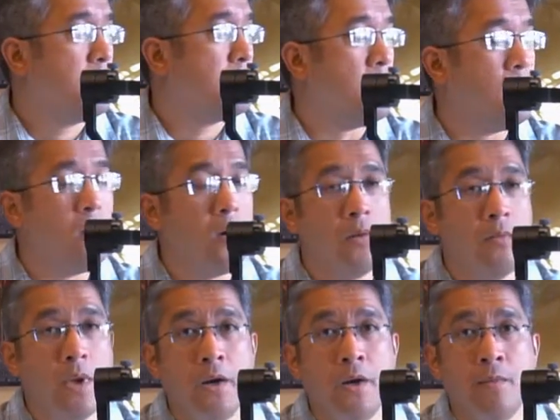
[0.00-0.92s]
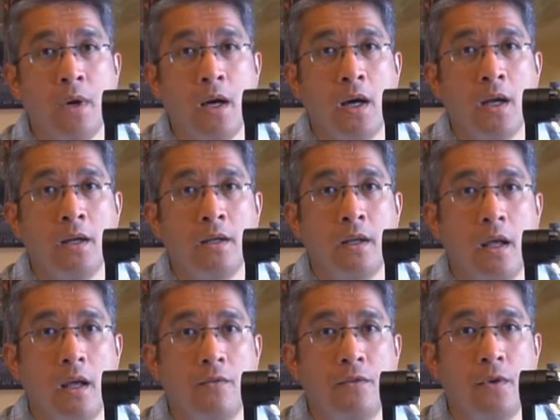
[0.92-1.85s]
So bear in mind,
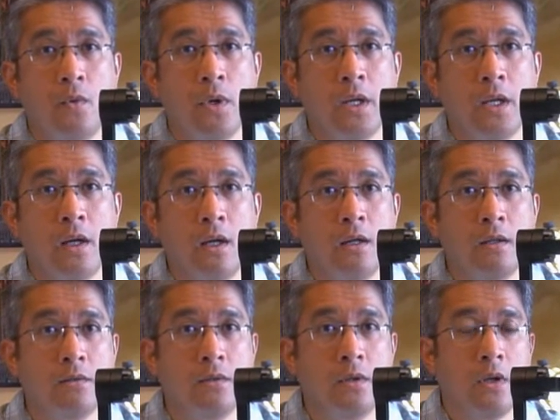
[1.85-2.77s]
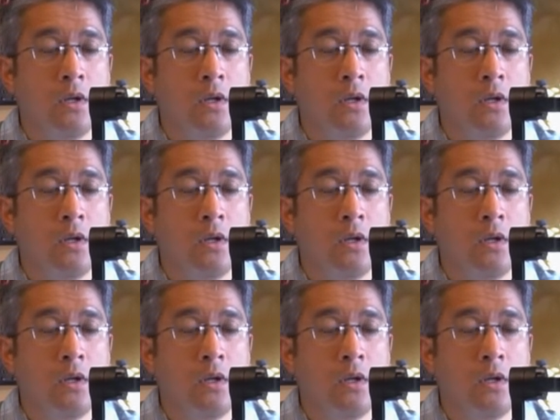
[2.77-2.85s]
if you wanna